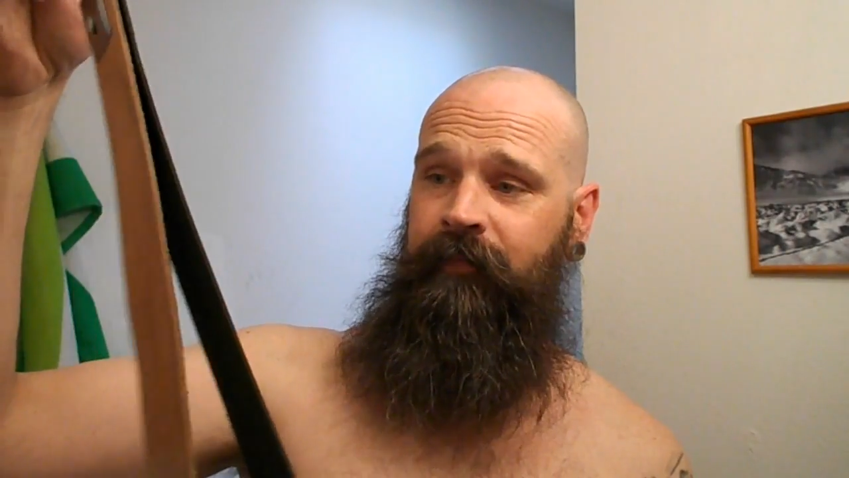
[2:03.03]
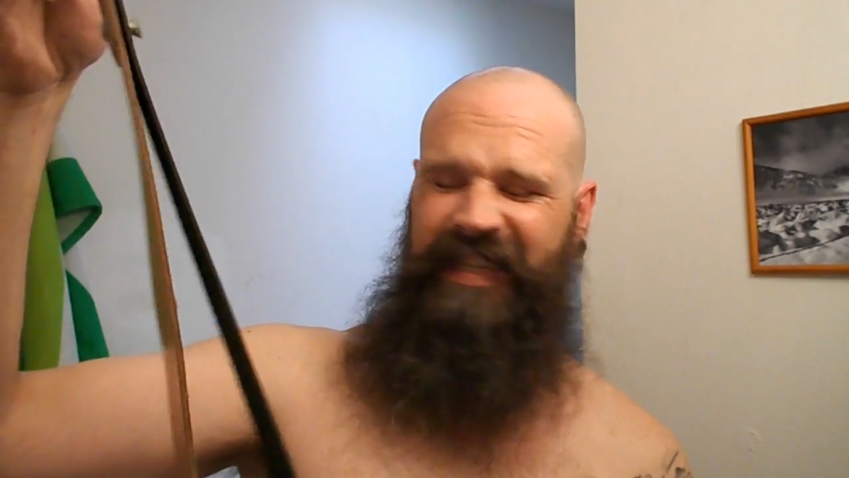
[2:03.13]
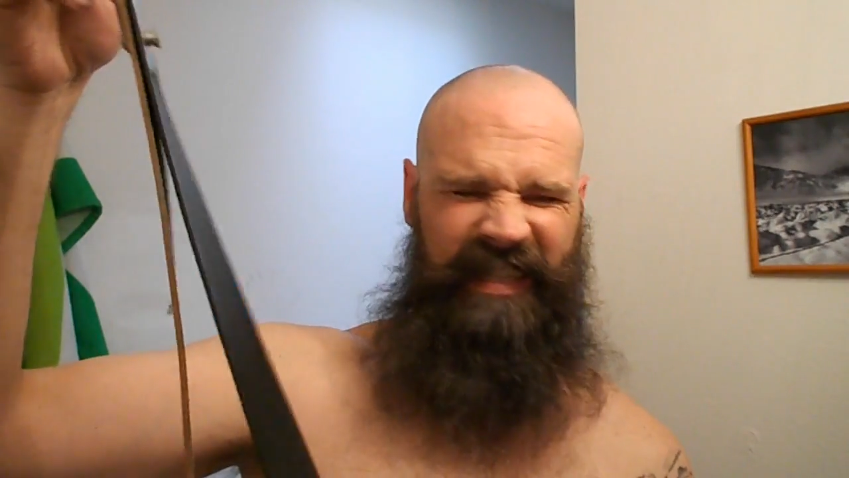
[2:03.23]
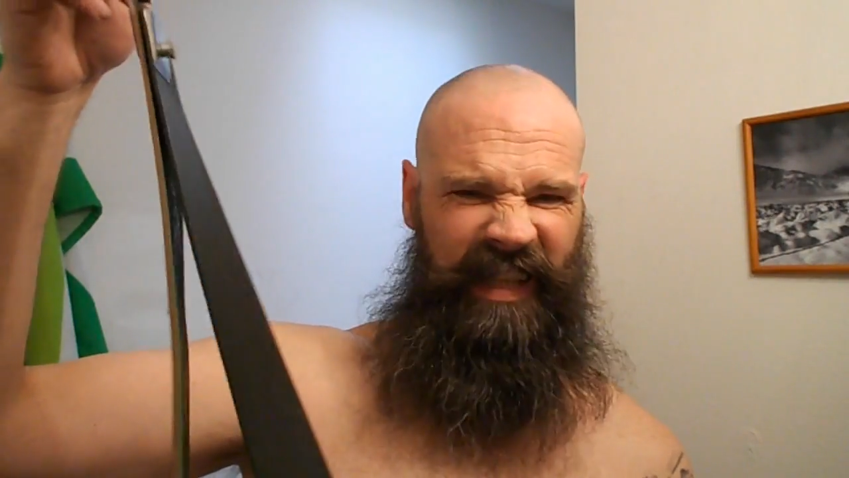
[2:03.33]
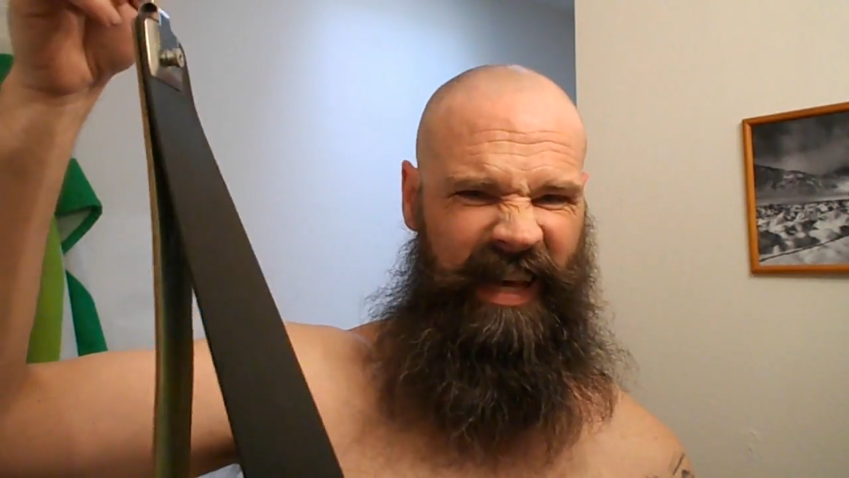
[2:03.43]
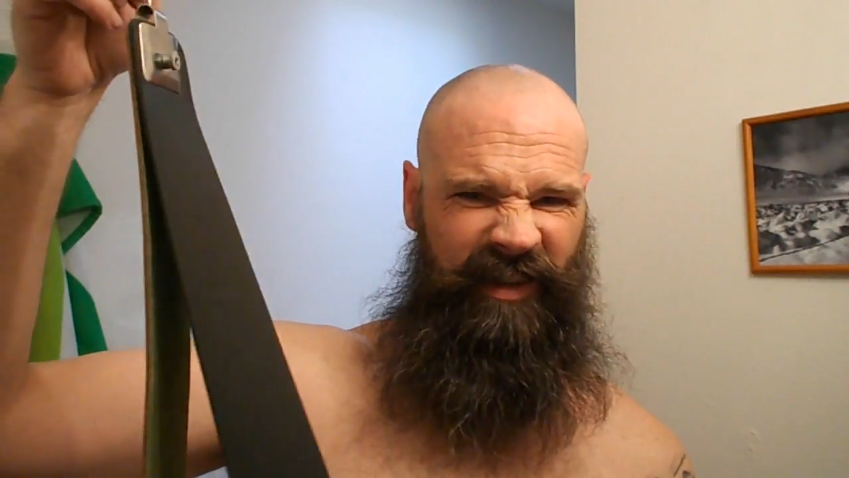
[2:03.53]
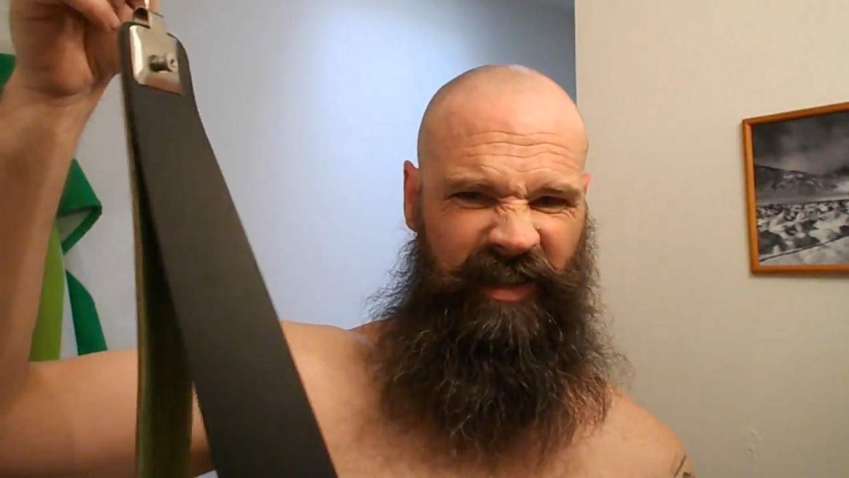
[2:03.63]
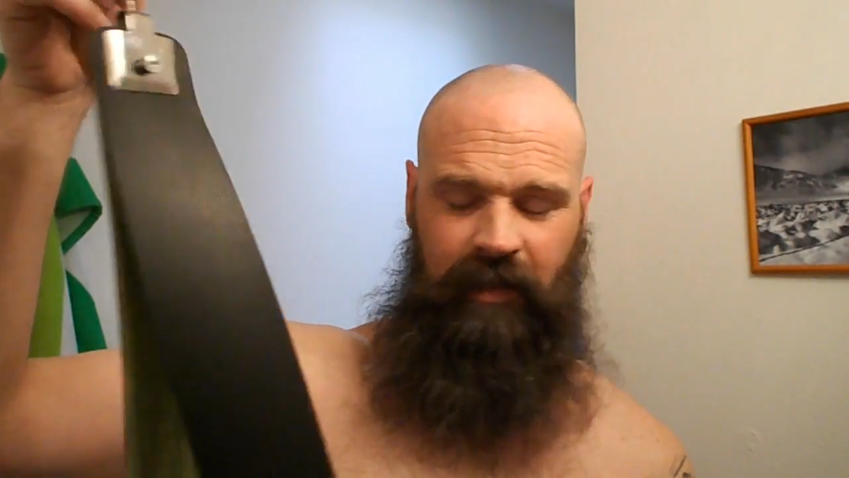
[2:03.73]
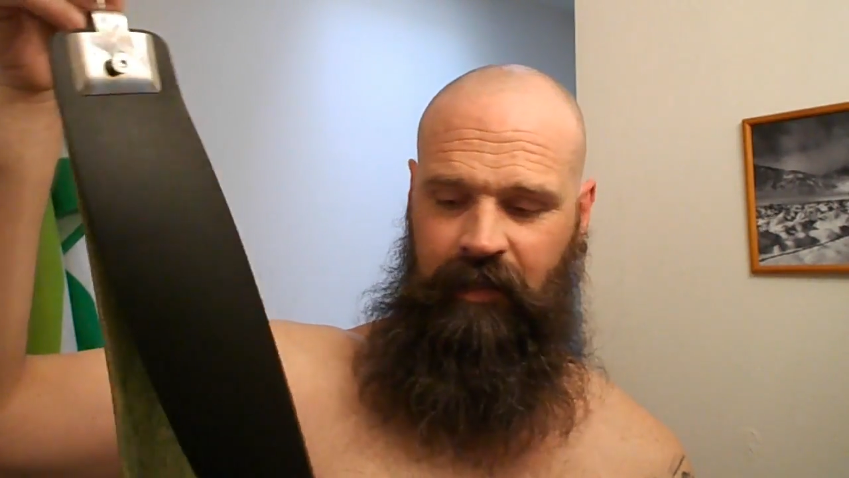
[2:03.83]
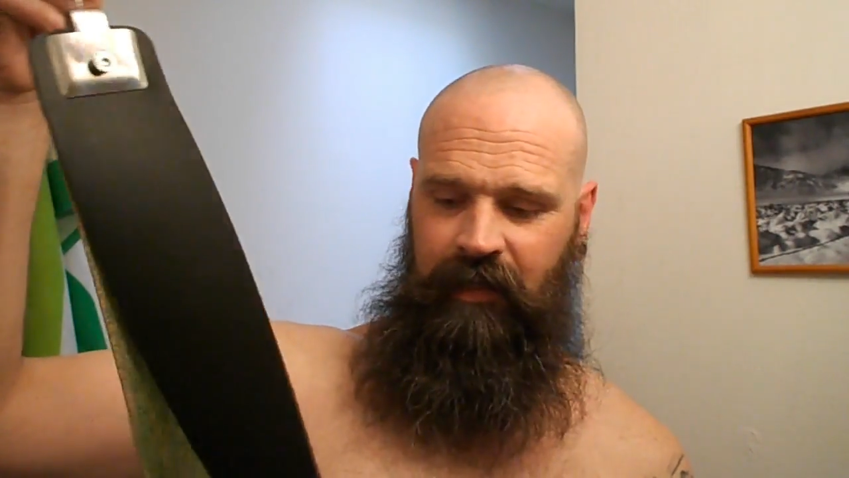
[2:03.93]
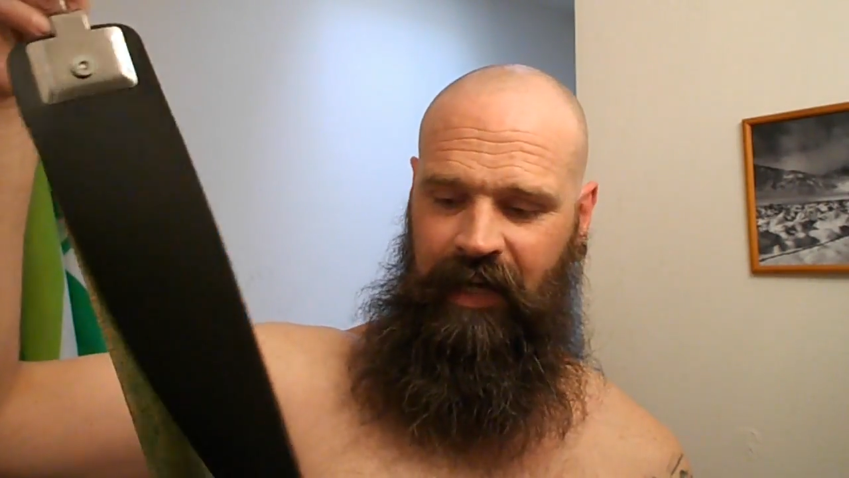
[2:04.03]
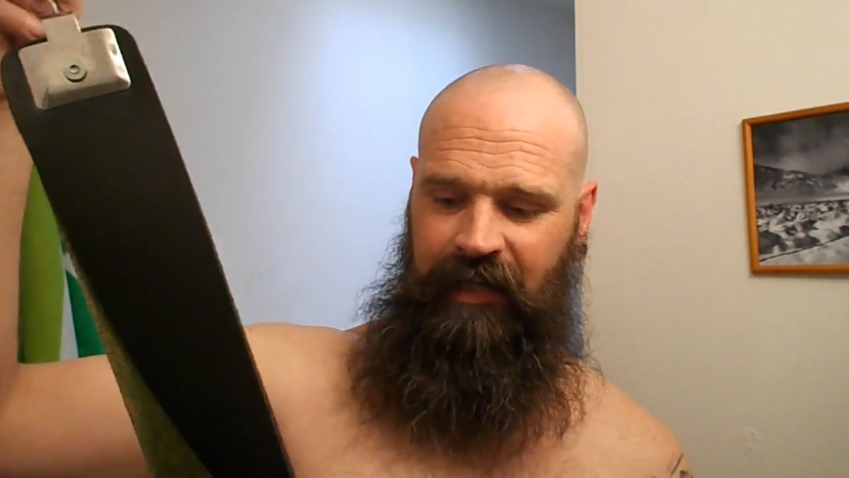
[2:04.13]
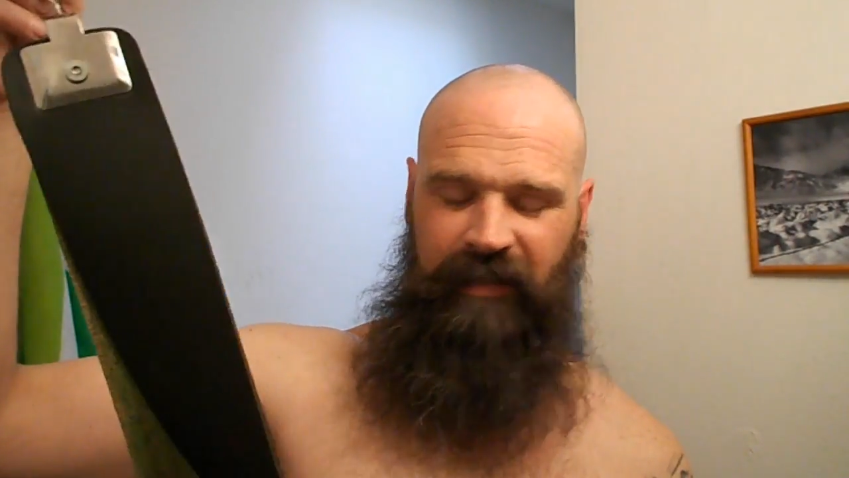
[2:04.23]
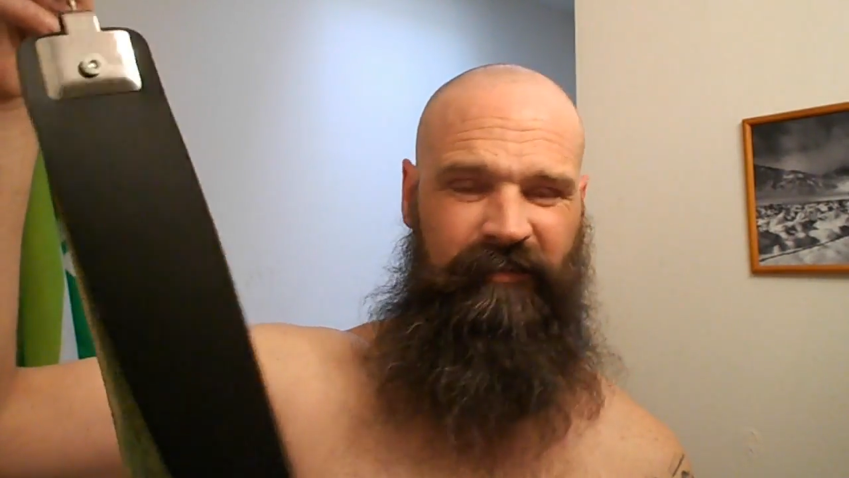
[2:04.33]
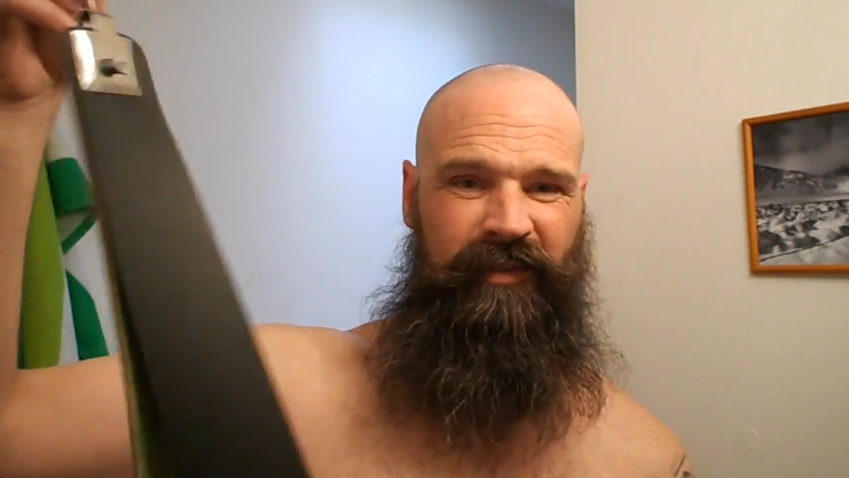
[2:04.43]
is leather,
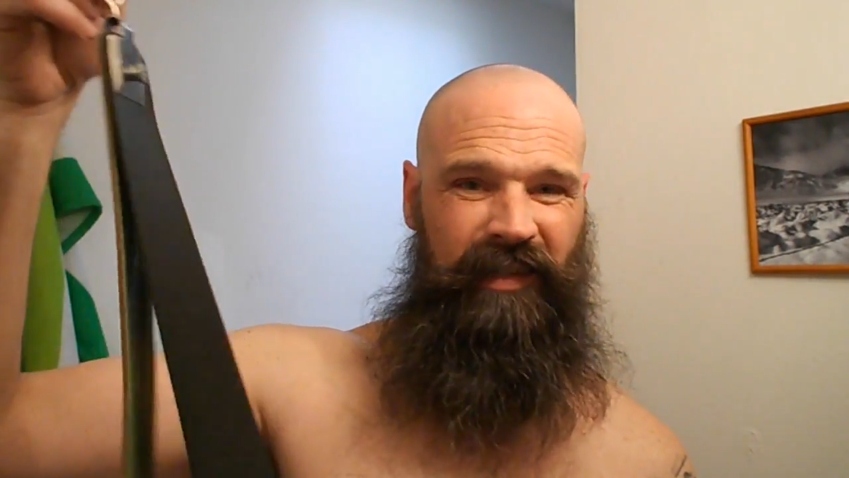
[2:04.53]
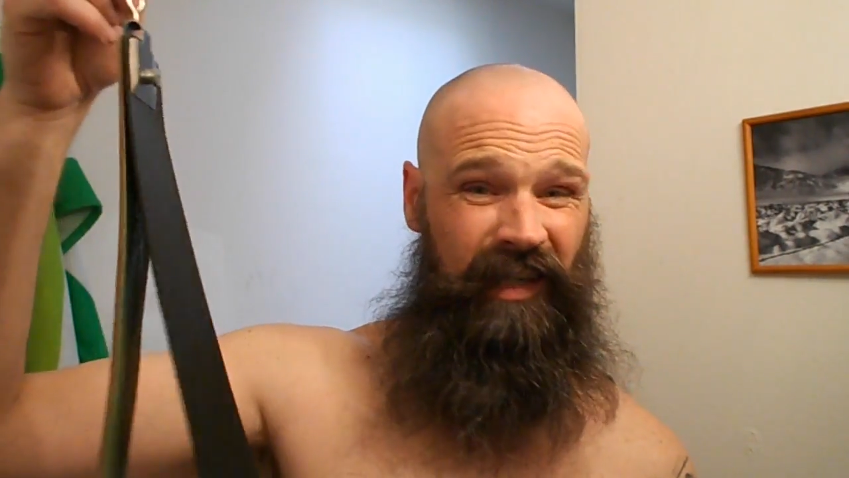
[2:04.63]
kind of.